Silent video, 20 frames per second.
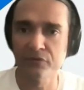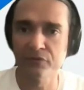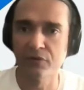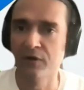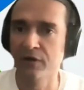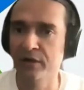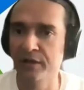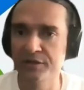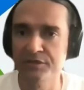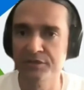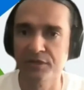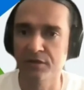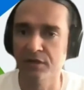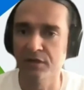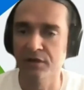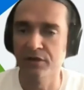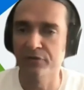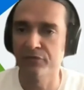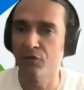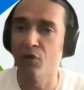those those
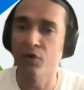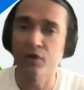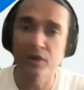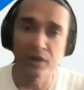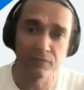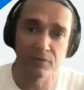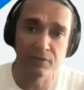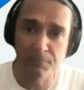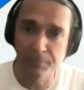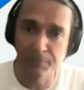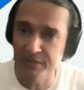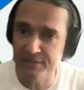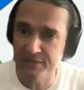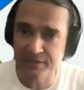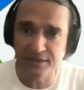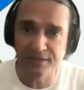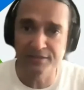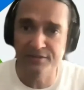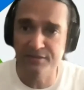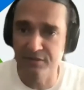early jitters or
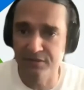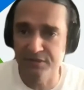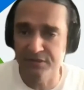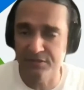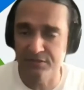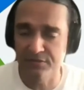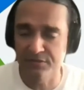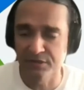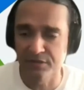even mid stage